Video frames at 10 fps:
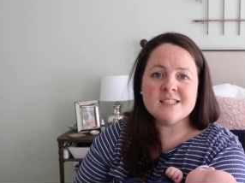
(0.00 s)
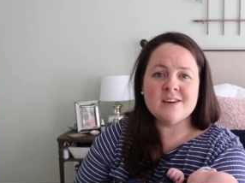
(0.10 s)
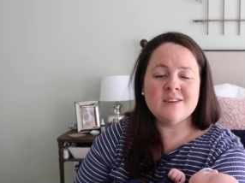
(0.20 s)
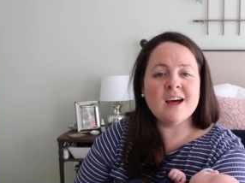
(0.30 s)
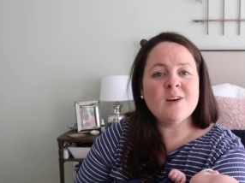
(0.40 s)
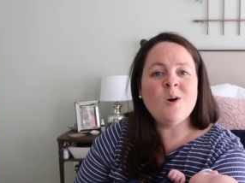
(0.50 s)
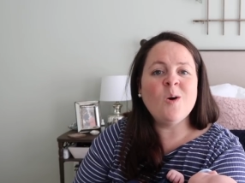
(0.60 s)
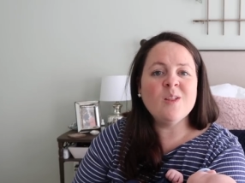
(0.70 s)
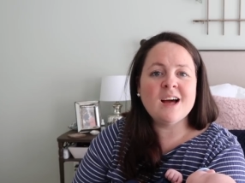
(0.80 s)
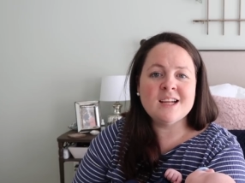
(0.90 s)
So not a
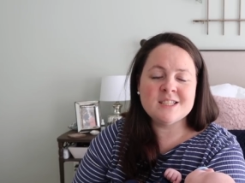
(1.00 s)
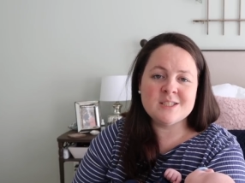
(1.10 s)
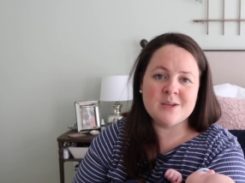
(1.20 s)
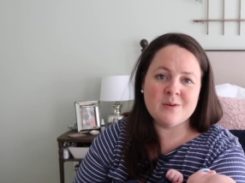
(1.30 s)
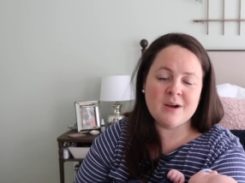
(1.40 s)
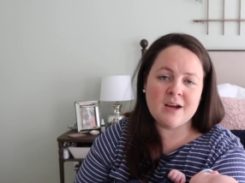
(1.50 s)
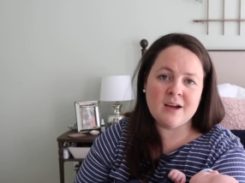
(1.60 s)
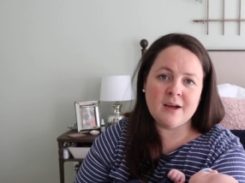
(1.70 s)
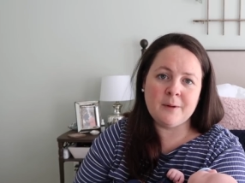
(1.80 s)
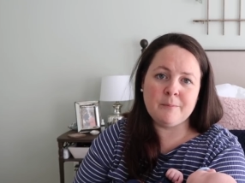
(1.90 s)
whole lot to
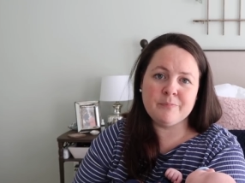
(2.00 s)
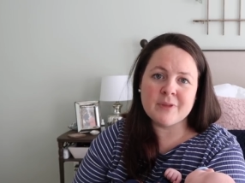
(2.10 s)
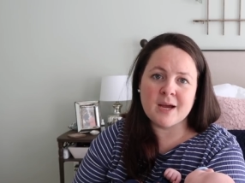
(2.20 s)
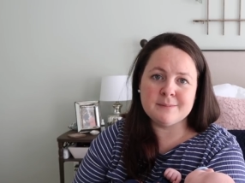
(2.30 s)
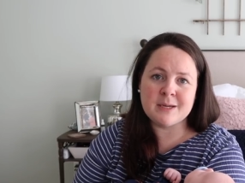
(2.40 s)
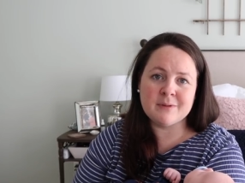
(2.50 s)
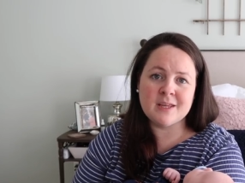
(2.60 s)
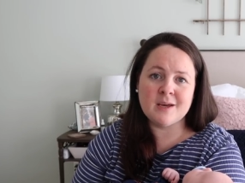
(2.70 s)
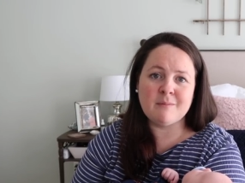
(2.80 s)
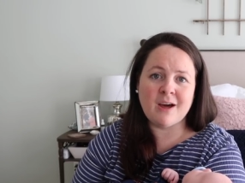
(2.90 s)
um, update with
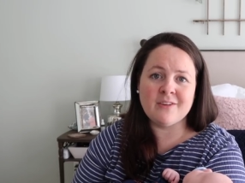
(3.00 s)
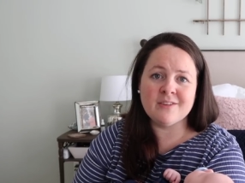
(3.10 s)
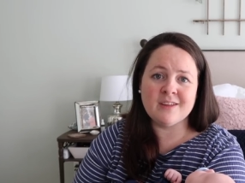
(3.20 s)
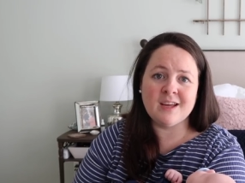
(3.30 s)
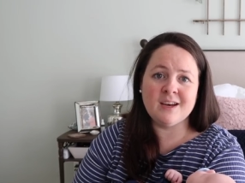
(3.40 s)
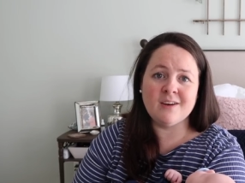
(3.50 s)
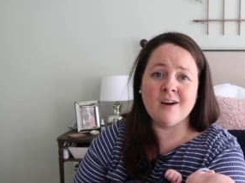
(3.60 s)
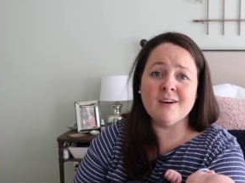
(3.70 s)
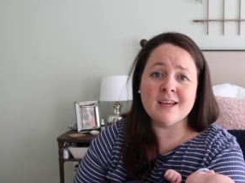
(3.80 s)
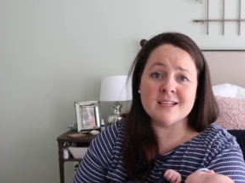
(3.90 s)
him, other than,
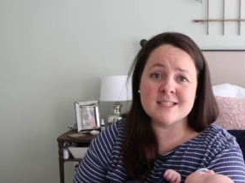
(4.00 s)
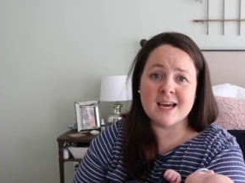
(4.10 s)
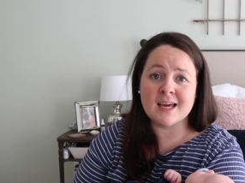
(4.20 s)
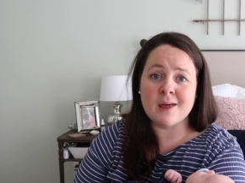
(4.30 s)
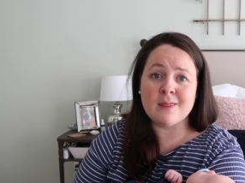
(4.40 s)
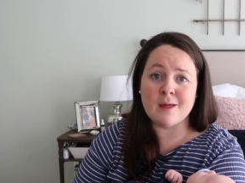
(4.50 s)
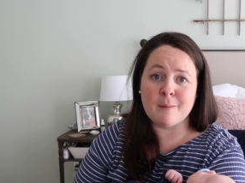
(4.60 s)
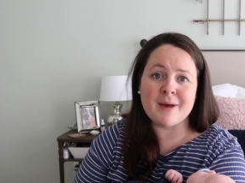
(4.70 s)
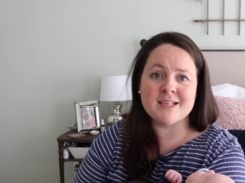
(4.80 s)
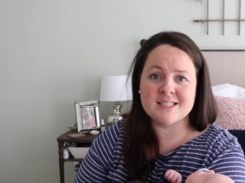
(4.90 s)
y'all, he is like the
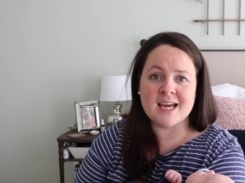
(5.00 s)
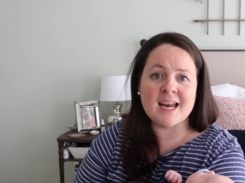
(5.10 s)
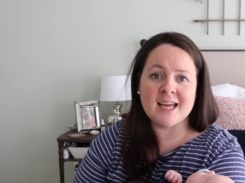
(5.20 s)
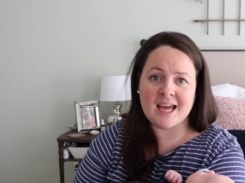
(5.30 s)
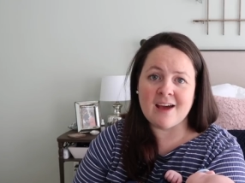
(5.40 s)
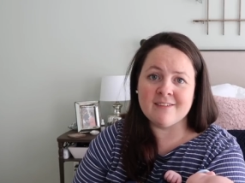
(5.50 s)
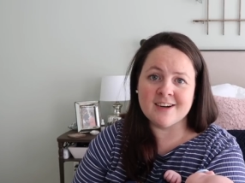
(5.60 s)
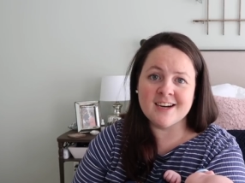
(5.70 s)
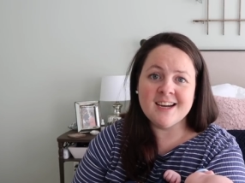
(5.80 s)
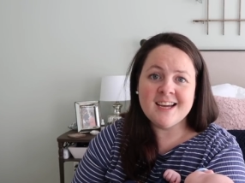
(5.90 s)
best daddy ever.